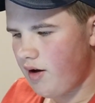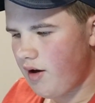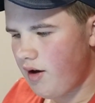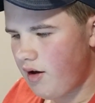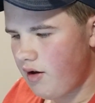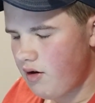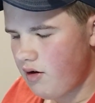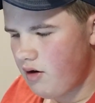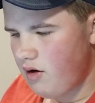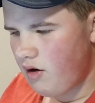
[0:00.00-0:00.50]

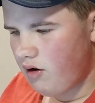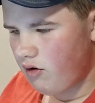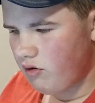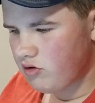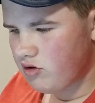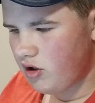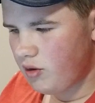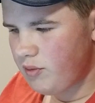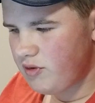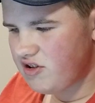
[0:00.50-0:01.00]
In
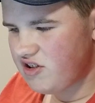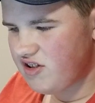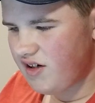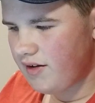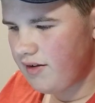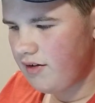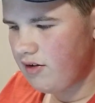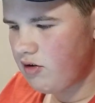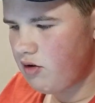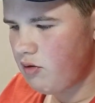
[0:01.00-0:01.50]
October,
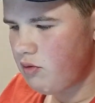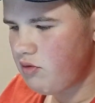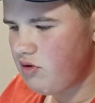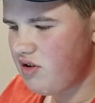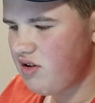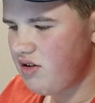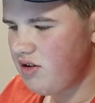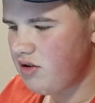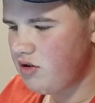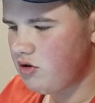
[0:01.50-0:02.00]
Stanley Tucci,